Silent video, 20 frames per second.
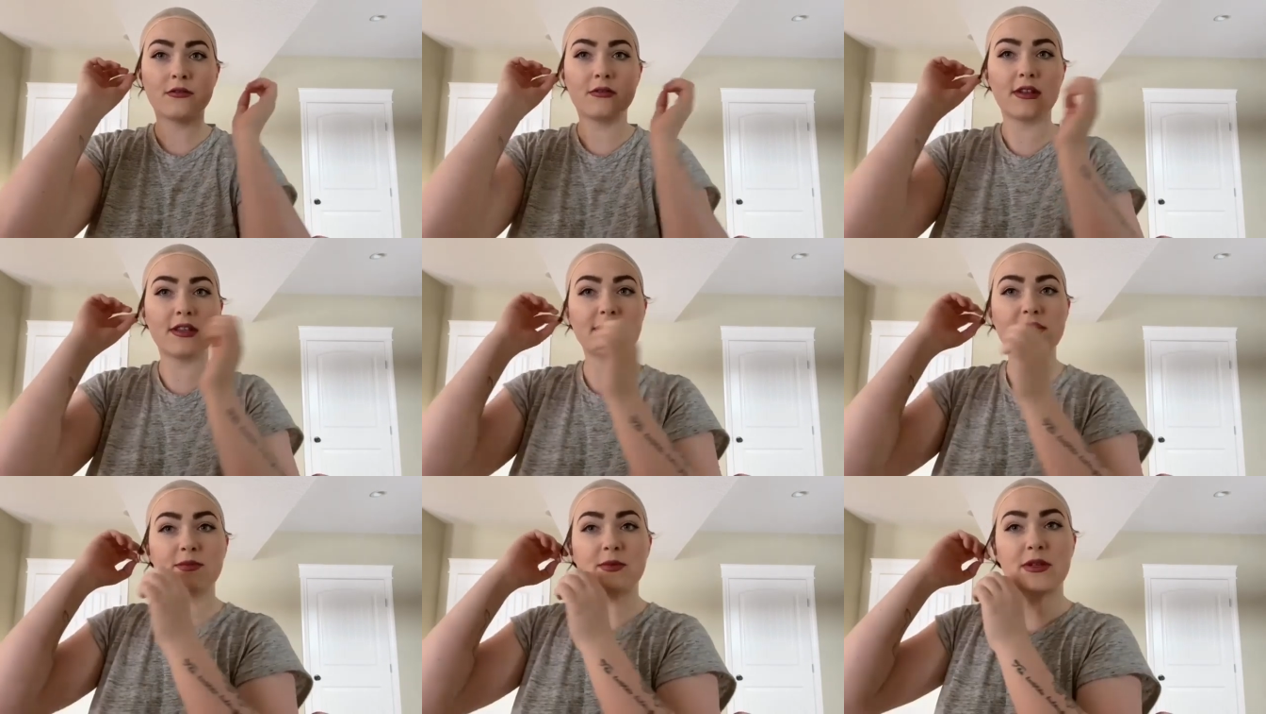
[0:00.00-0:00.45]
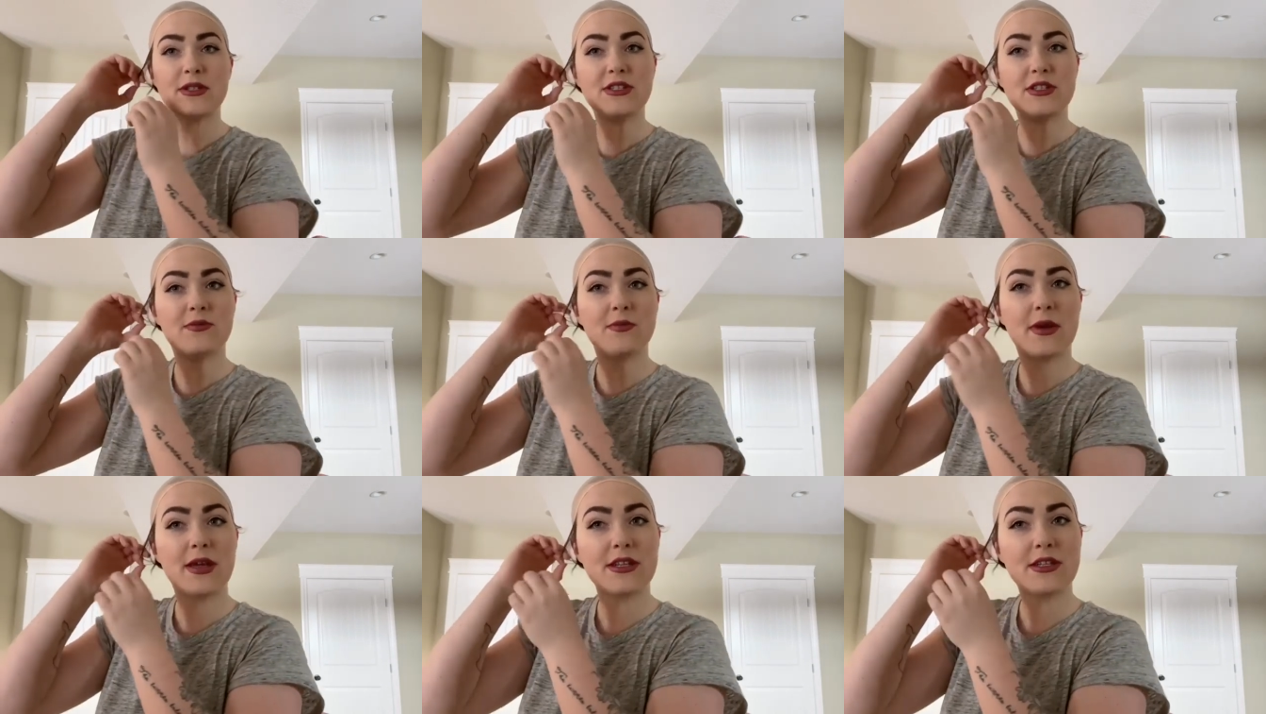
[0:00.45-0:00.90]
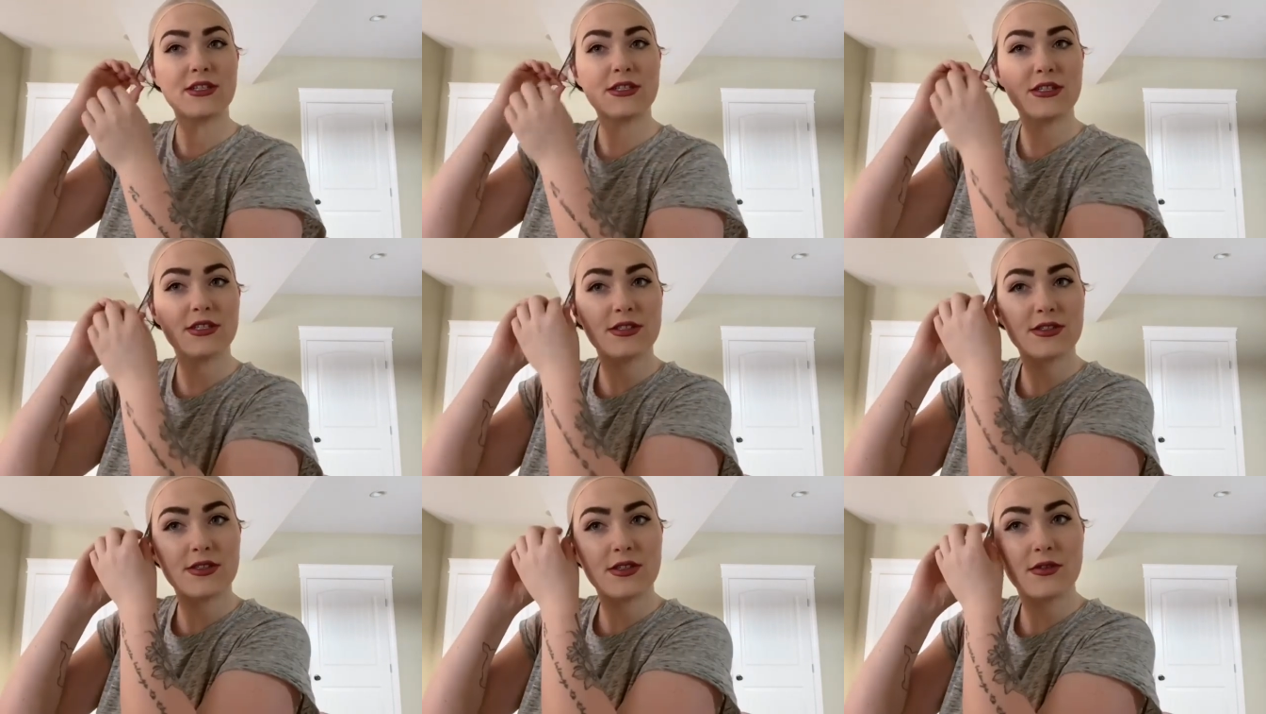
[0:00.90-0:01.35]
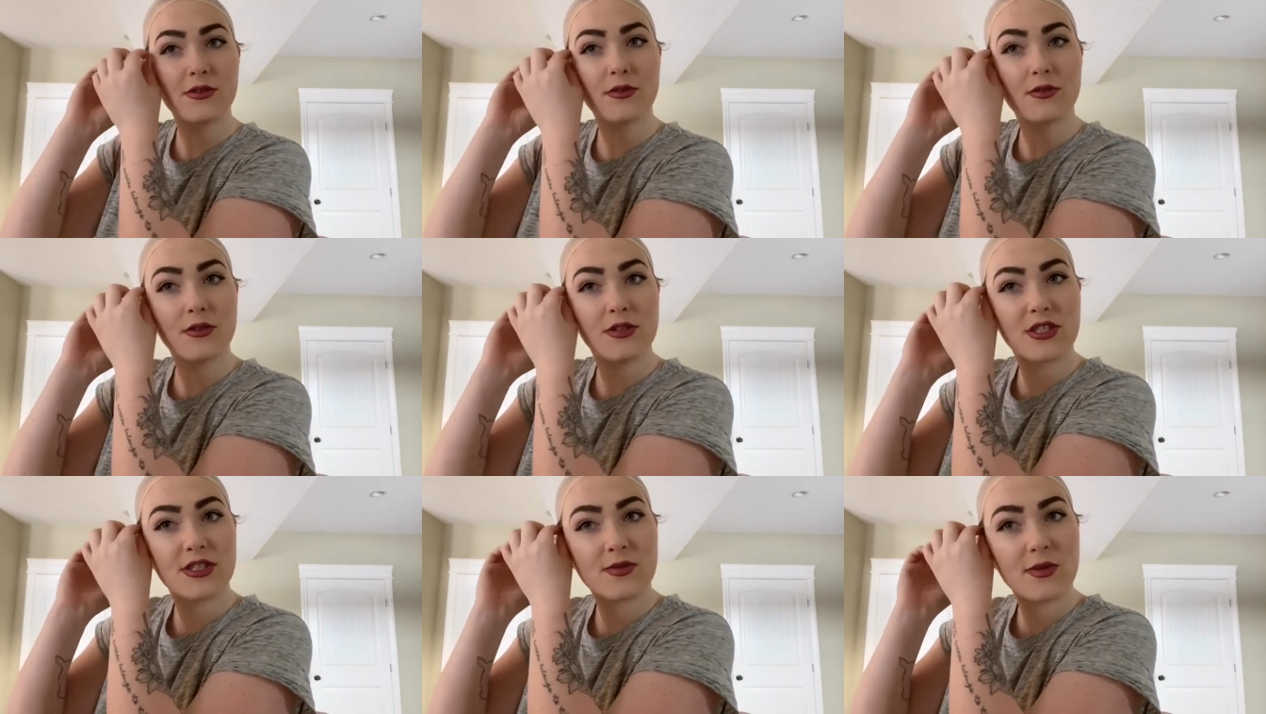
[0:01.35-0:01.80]
That's a bit too much.
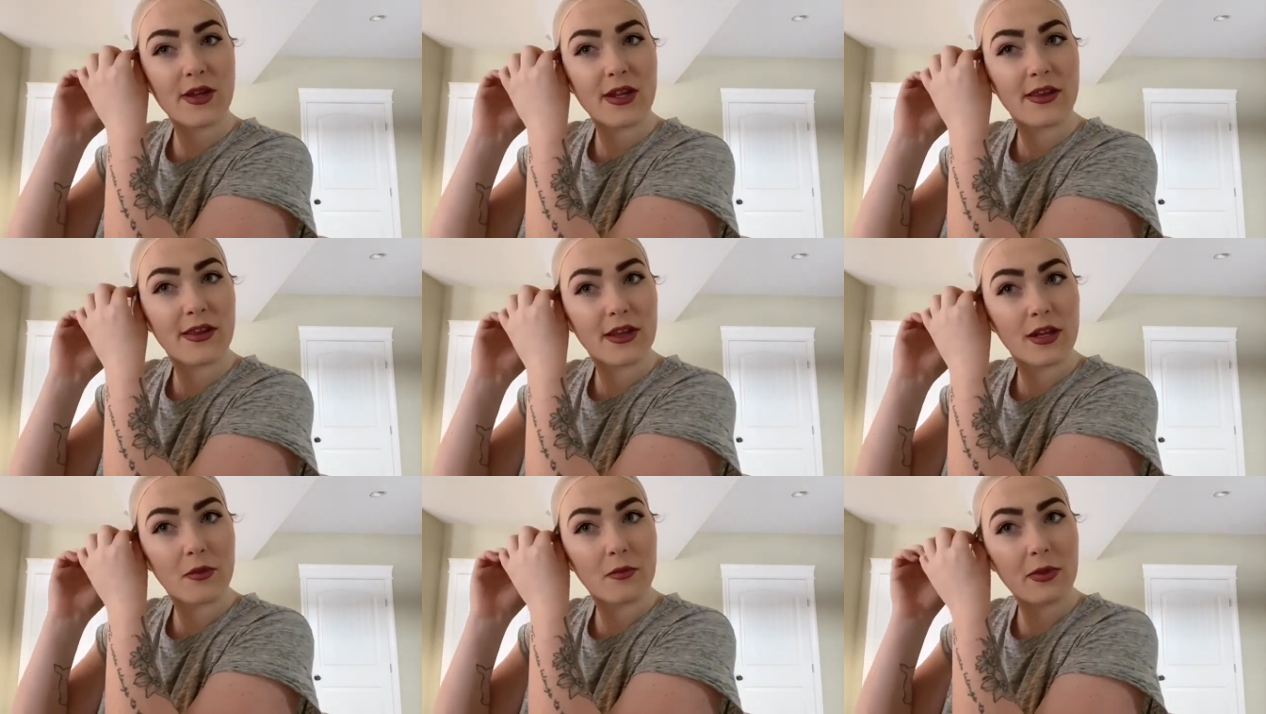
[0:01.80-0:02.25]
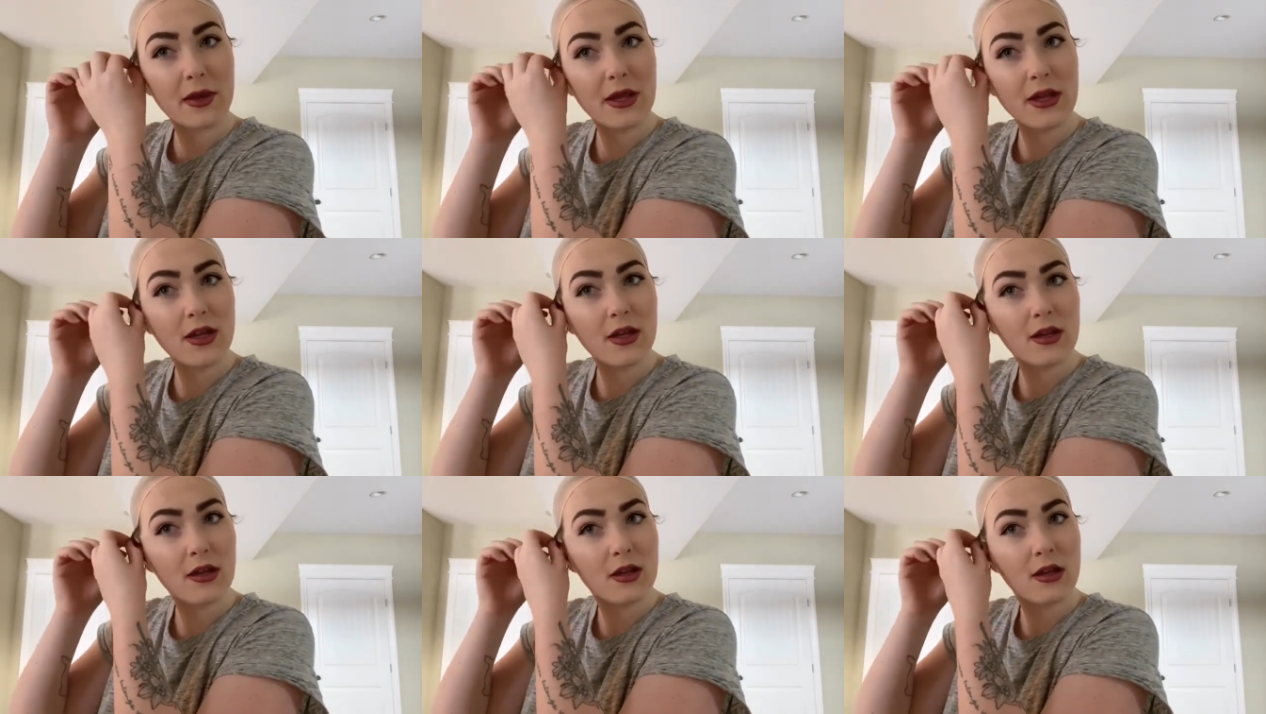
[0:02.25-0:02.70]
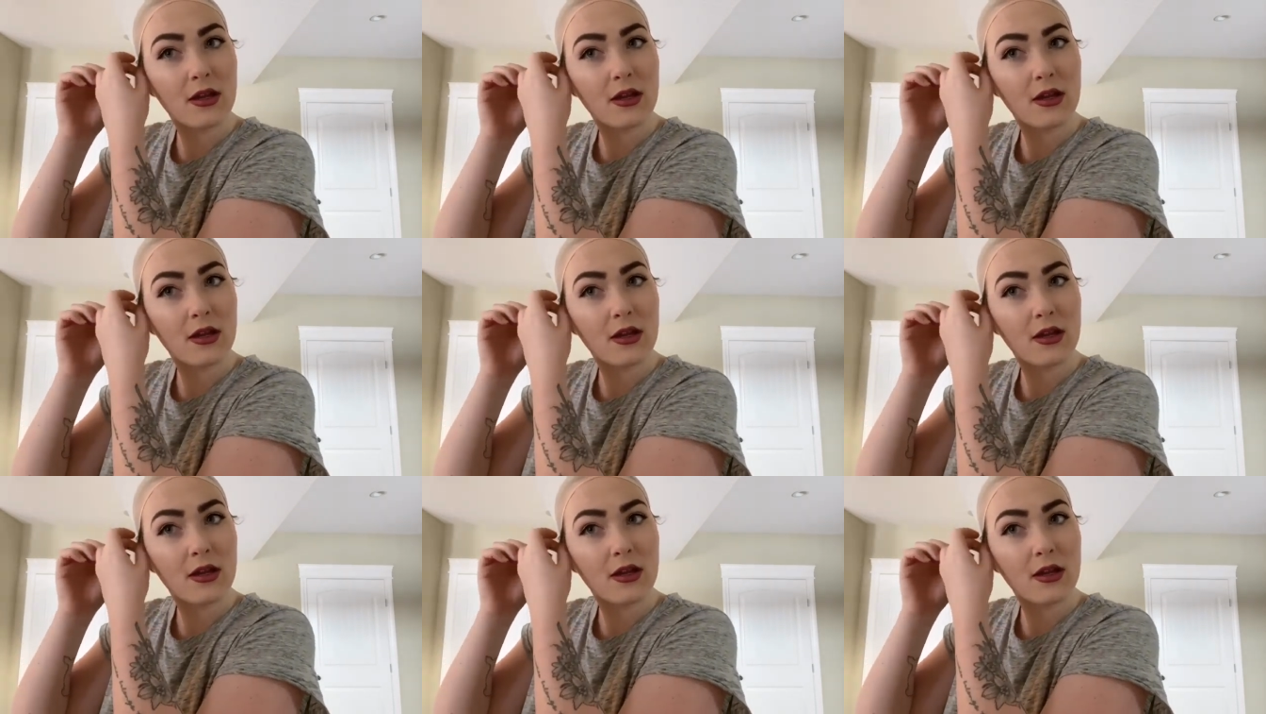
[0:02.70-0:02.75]
So you just want a little bit.